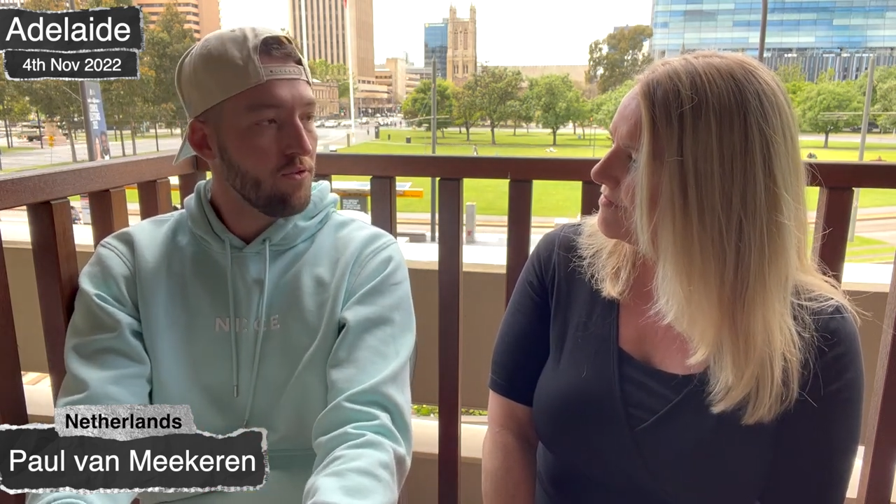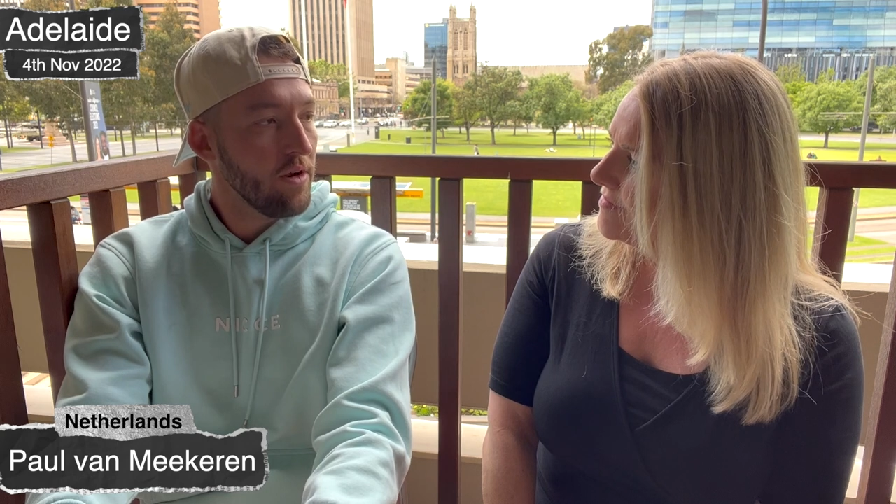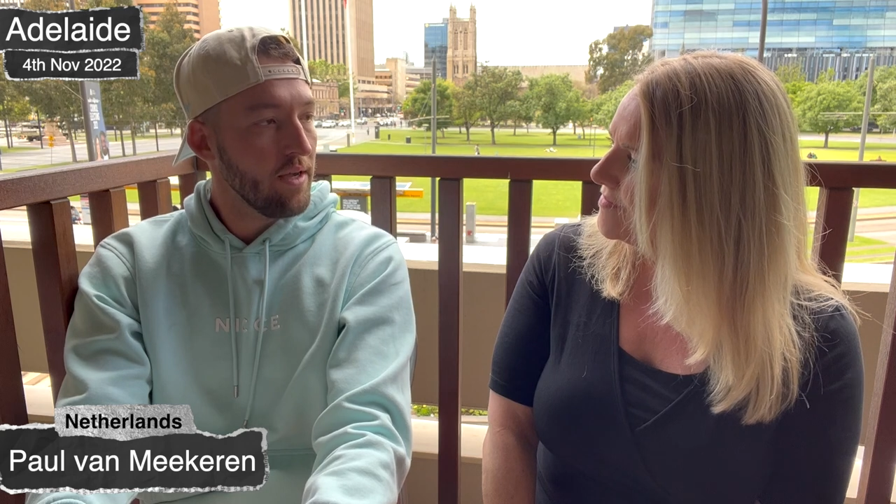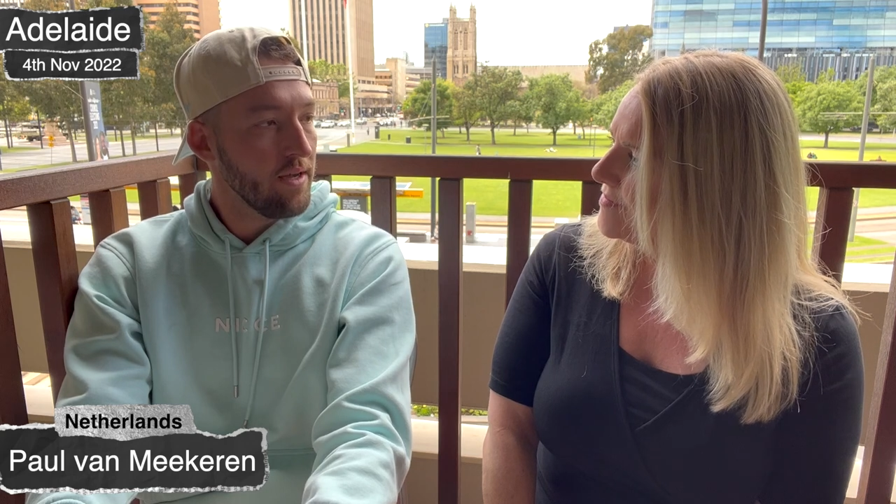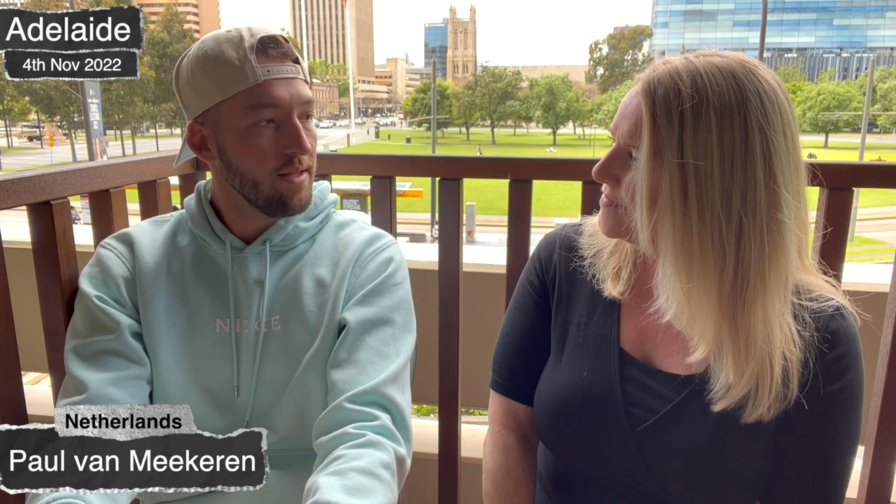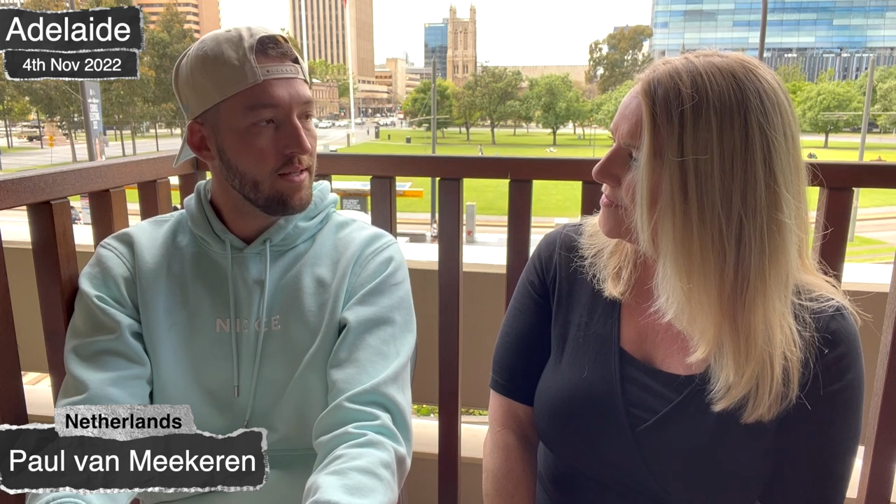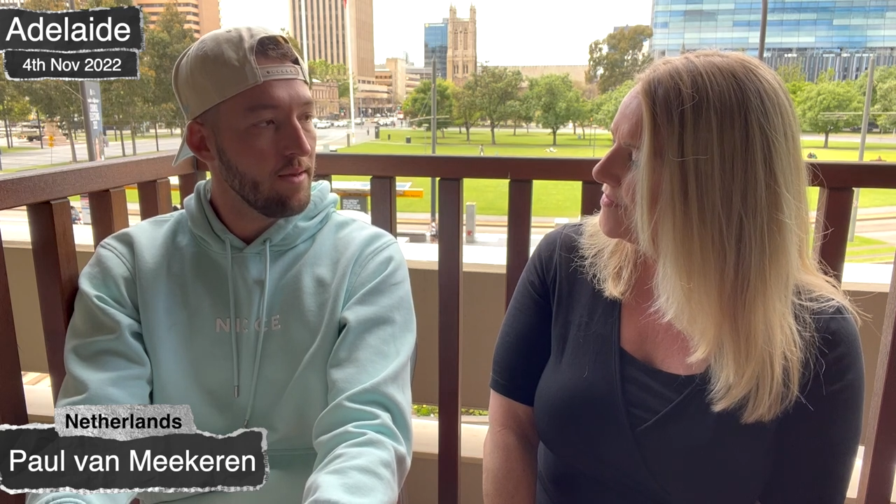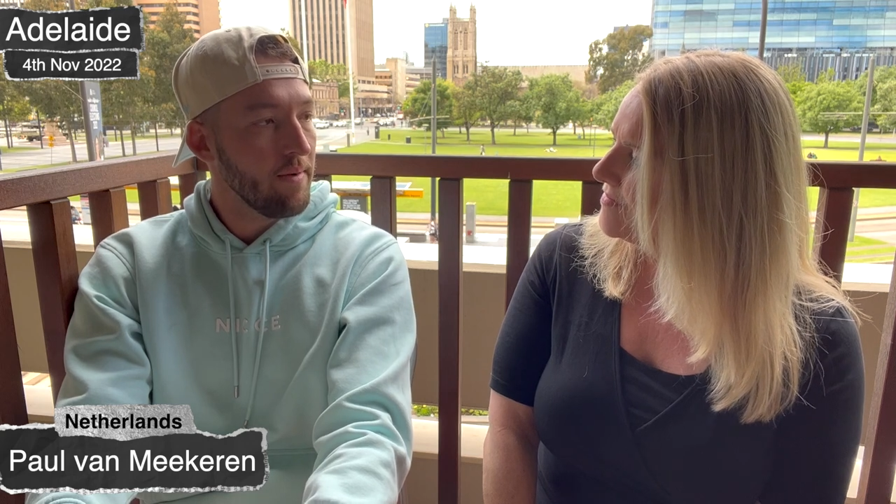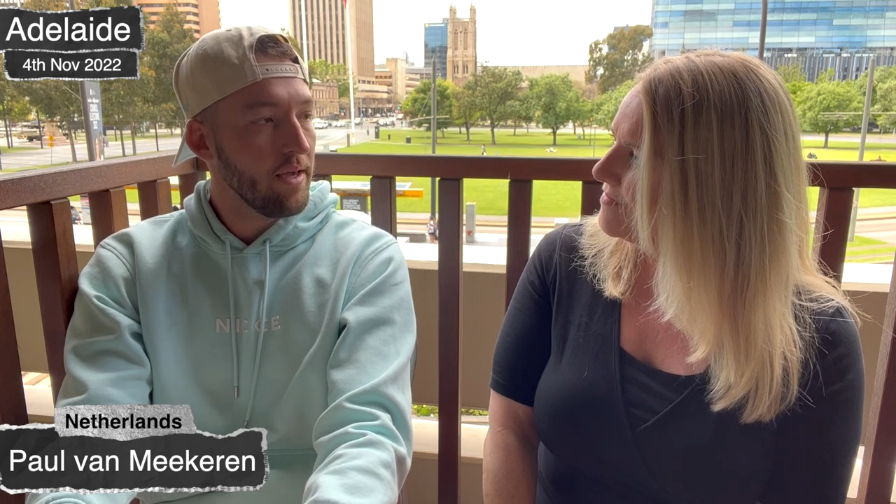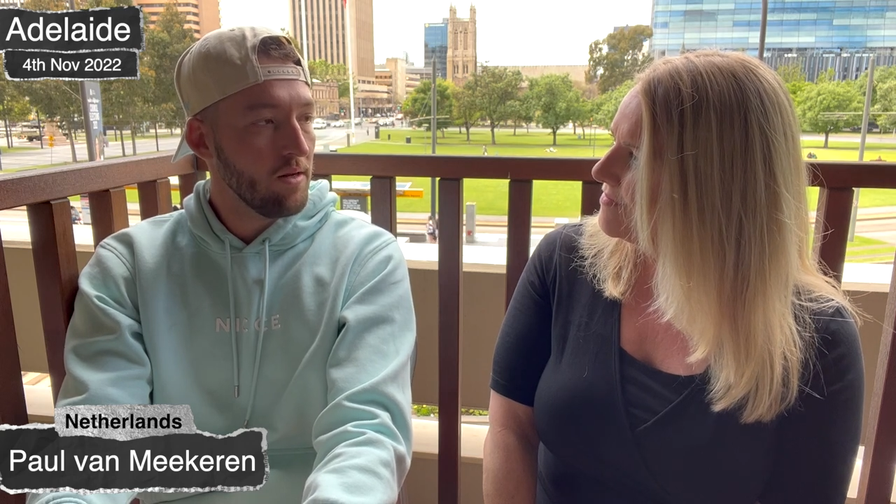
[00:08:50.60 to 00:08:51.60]
cricket
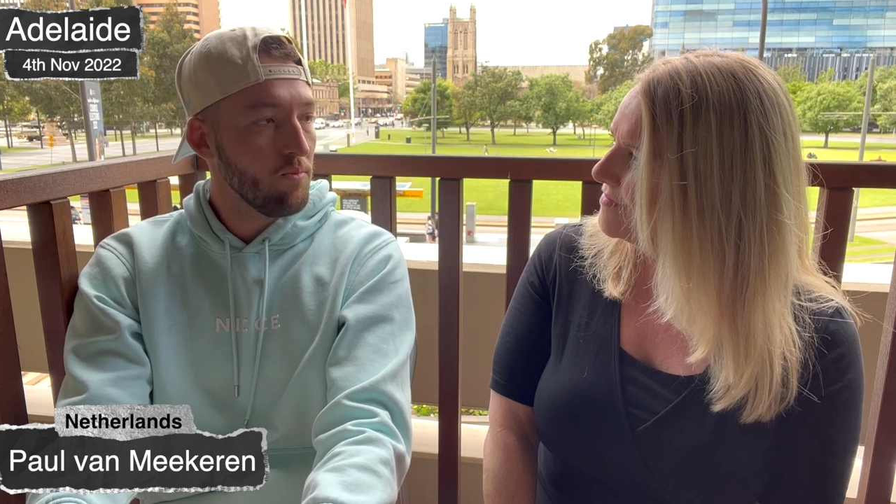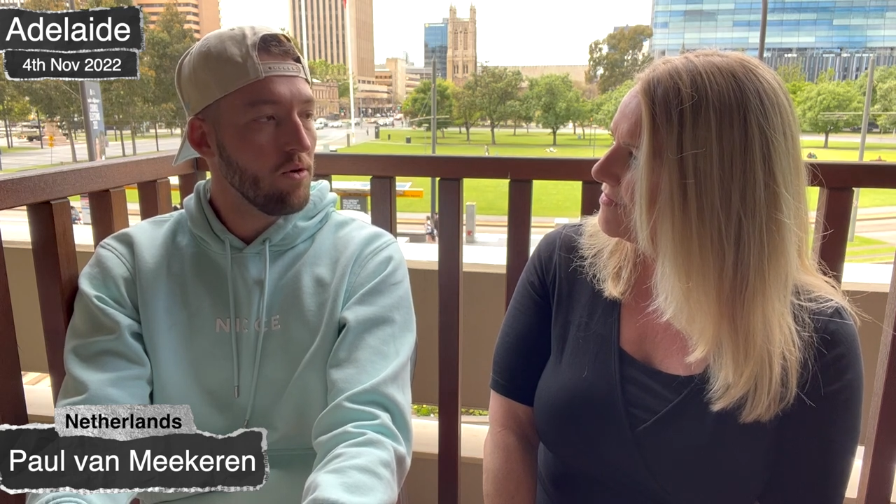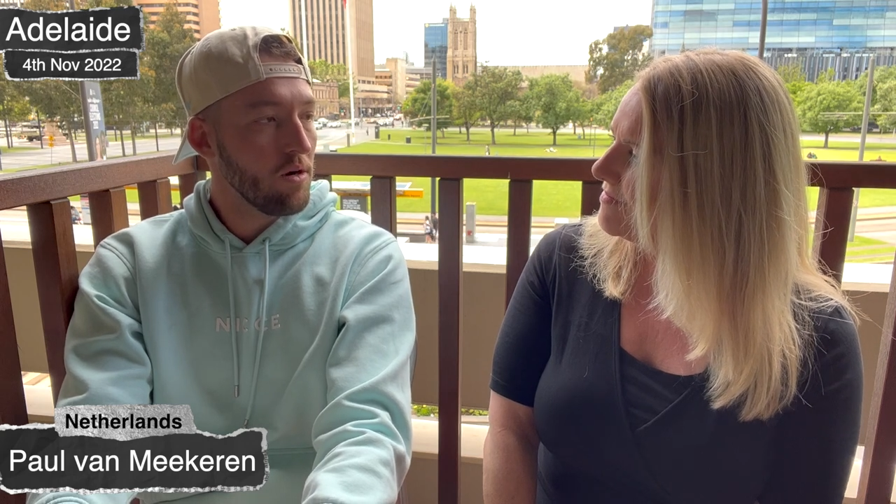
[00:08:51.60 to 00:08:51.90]
and make it a more